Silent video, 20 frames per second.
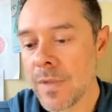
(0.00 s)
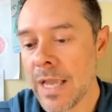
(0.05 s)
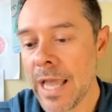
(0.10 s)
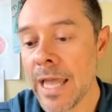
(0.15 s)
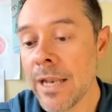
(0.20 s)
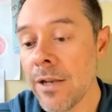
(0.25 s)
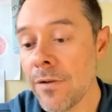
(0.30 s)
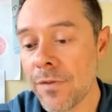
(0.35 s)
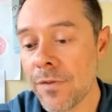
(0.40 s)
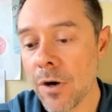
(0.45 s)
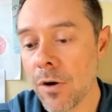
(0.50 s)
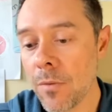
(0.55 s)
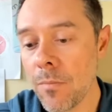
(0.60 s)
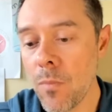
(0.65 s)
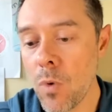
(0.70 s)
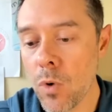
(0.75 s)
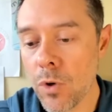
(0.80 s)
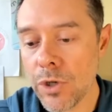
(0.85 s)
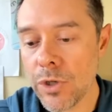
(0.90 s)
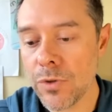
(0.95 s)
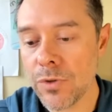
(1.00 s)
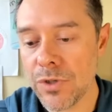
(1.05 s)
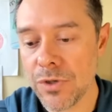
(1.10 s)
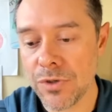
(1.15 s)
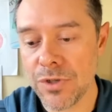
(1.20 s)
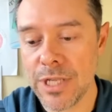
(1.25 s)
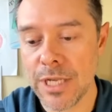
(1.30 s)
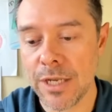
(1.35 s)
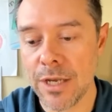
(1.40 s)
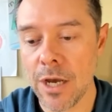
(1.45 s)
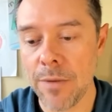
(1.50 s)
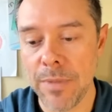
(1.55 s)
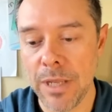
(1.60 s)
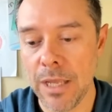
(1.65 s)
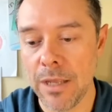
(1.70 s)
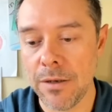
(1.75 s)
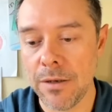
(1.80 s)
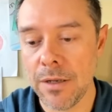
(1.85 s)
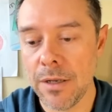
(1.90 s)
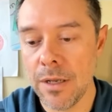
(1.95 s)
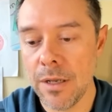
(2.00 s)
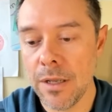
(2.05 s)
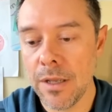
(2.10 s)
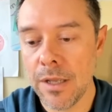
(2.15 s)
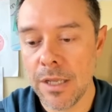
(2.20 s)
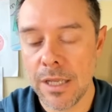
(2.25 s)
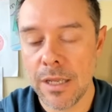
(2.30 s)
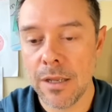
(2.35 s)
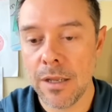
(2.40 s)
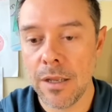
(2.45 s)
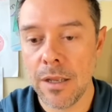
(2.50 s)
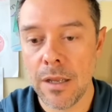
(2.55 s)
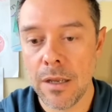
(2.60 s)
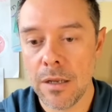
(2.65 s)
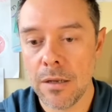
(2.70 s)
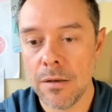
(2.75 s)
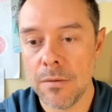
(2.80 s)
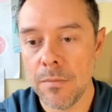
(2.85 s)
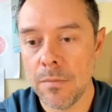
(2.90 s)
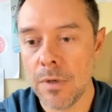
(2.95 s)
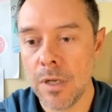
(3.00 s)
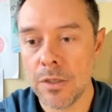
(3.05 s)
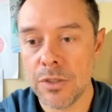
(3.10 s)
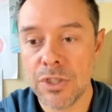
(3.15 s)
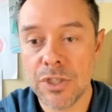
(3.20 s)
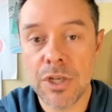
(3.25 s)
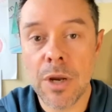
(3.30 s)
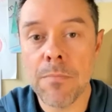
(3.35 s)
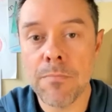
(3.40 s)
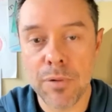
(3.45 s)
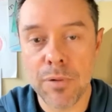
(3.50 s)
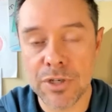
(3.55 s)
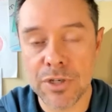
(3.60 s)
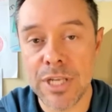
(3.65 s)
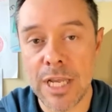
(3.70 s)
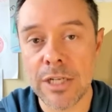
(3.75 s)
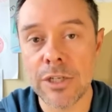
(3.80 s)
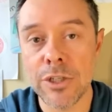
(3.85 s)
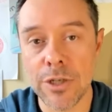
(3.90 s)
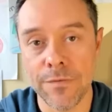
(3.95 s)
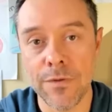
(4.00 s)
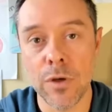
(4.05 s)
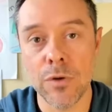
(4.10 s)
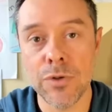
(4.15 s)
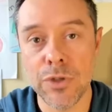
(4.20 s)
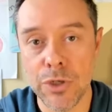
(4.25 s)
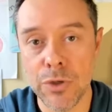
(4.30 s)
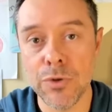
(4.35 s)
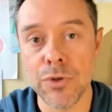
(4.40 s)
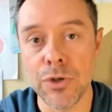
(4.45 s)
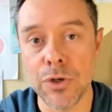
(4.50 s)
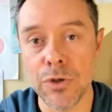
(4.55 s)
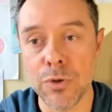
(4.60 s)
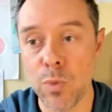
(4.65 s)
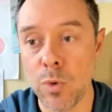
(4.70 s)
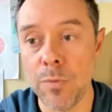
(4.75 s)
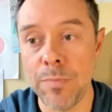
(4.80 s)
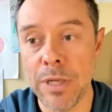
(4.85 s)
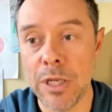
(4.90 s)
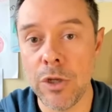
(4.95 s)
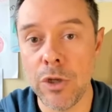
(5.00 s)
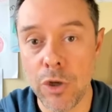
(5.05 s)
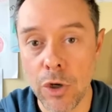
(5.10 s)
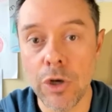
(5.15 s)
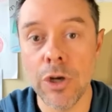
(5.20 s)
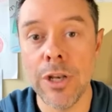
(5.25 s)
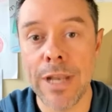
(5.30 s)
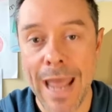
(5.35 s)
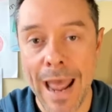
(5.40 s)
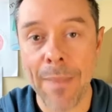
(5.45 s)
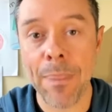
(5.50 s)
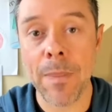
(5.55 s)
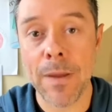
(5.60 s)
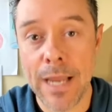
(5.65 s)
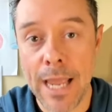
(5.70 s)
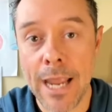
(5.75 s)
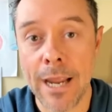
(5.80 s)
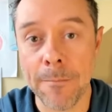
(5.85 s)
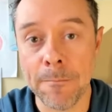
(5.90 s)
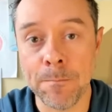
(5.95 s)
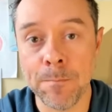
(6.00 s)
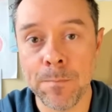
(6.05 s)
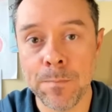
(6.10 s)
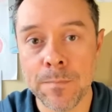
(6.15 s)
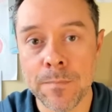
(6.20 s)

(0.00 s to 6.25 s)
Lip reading: and if there are more users that come in, some percentage of those users will be good at the game.